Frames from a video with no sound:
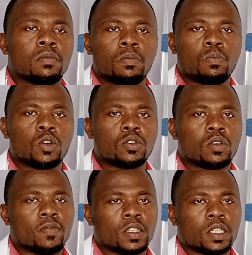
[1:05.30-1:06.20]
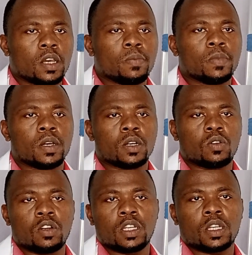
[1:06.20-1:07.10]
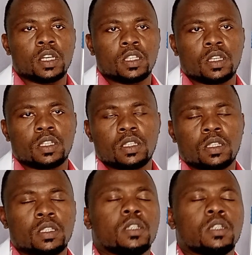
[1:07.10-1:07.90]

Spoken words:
Most of the time, chronic cases